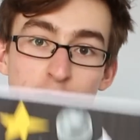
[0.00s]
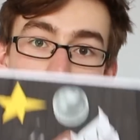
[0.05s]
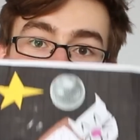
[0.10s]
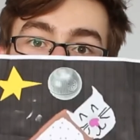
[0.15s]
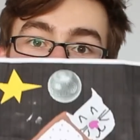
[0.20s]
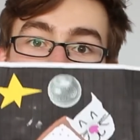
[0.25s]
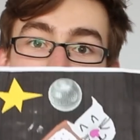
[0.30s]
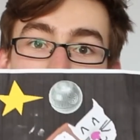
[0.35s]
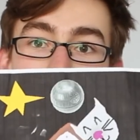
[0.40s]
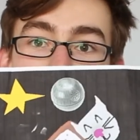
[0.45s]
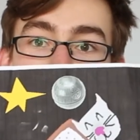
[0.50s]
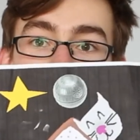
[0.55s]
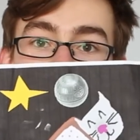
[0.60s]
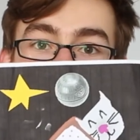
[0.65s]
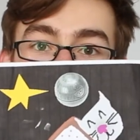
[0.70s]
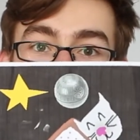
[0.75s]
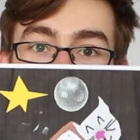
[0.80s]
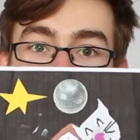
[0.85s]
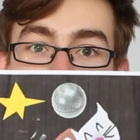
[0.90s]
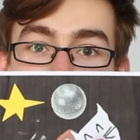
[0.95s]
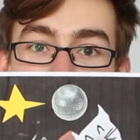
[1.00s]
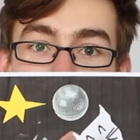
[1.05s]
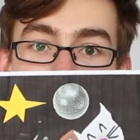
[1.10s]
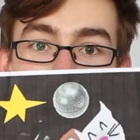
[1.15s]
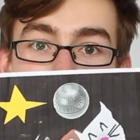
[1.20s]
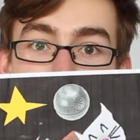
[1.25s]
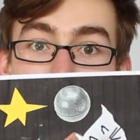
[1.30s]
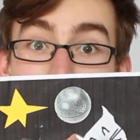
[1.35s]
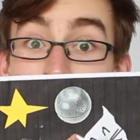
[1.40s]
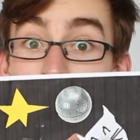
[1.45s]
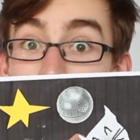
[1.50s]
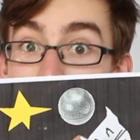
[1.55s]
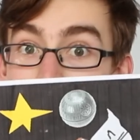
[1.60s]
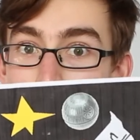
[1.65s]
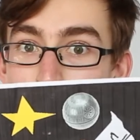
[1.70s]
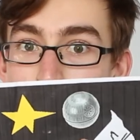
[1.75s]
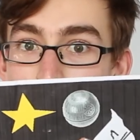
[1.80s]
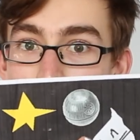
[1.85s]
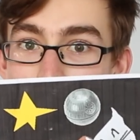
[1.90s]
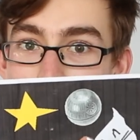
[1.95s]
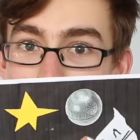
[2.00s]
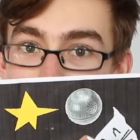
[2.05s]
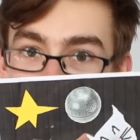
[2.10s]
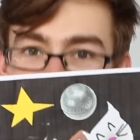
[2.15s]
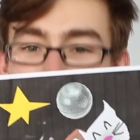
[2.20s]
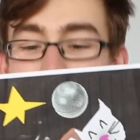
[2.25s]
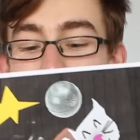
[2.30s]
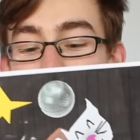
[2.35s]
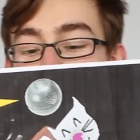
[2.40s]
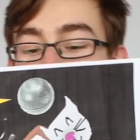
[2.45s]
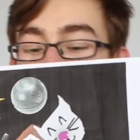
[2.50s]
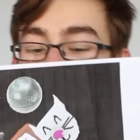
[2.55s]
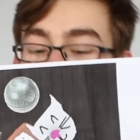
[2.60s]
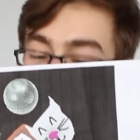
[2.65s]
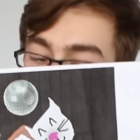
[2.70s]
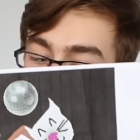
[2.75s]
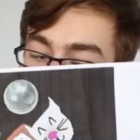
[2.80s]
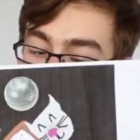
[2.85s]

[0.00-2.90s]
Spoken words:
drawing here was sent in by Amber. It's